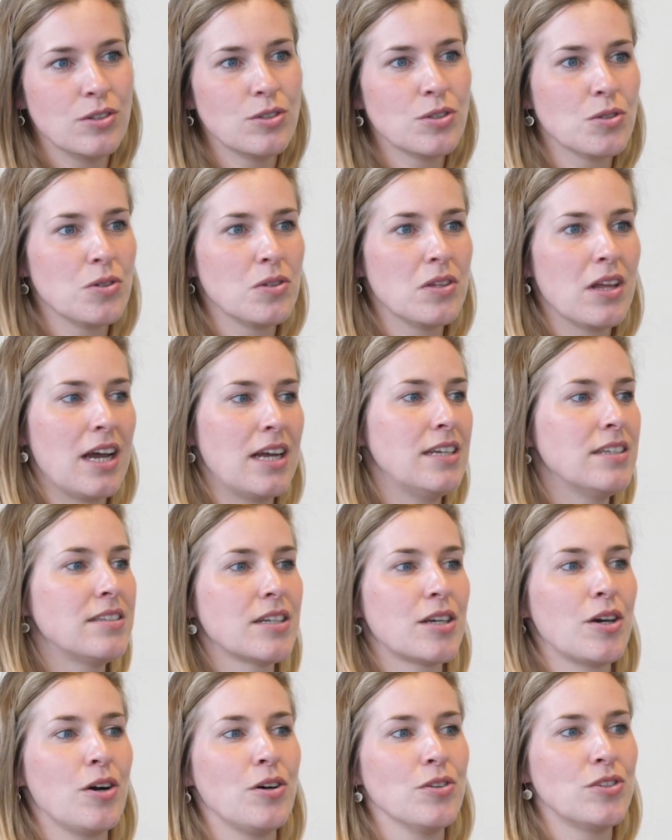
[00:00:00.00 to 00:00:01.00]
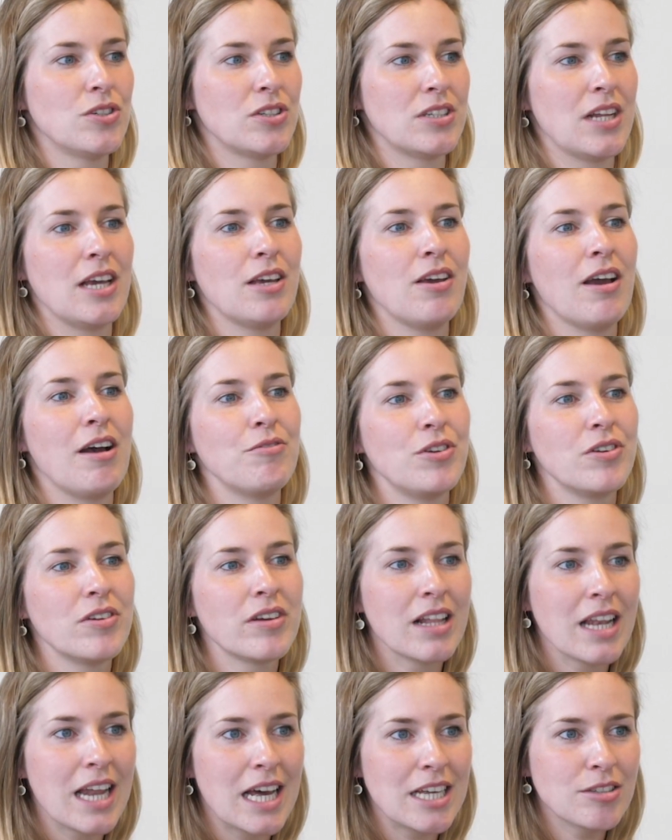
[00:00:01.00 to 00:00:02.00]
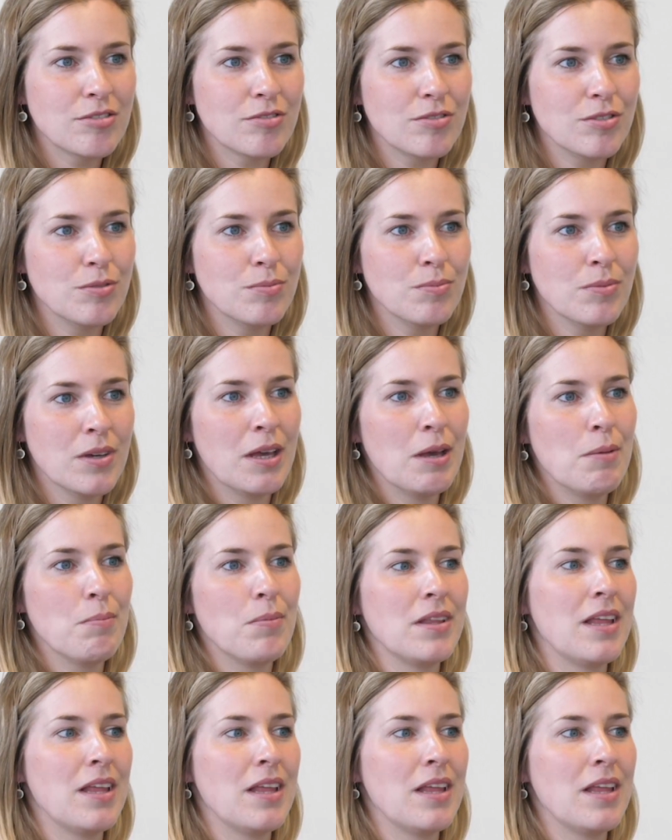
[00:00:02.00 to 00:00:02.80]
So that is the culture that you have in your classroom,